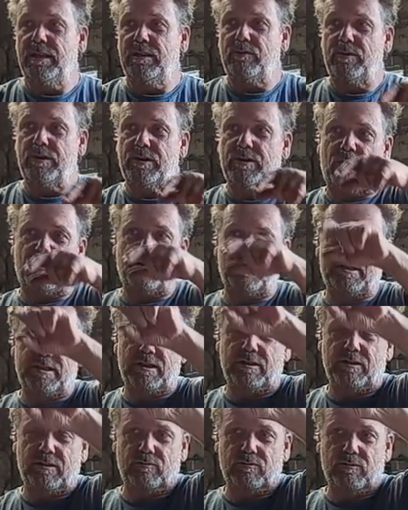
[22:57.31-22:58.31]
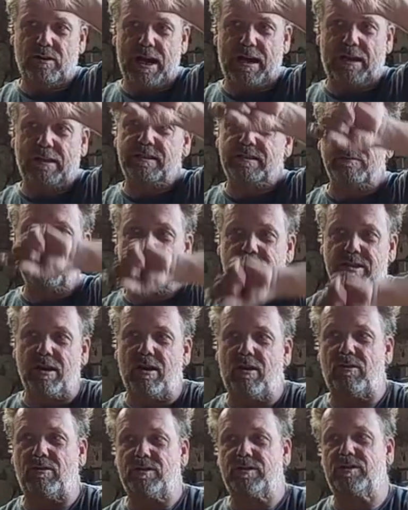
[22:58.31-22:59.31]
We've got to route some
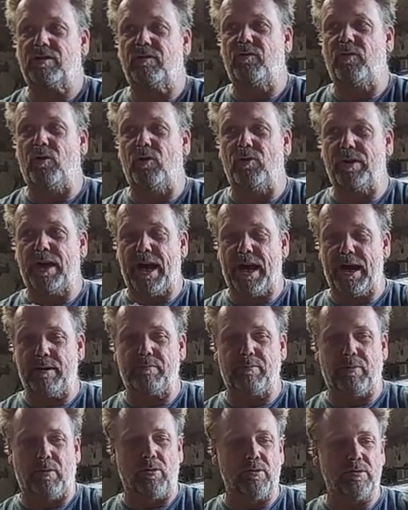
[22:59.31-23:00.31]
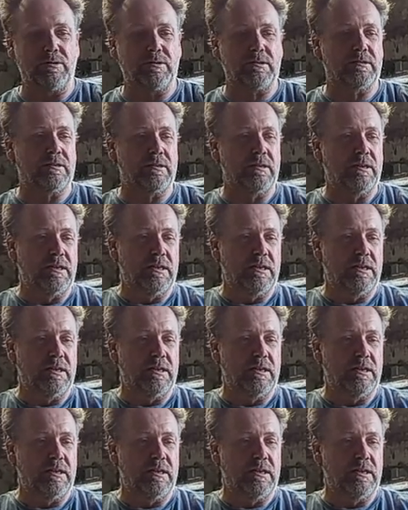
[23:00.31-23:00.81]
slots for the headboards,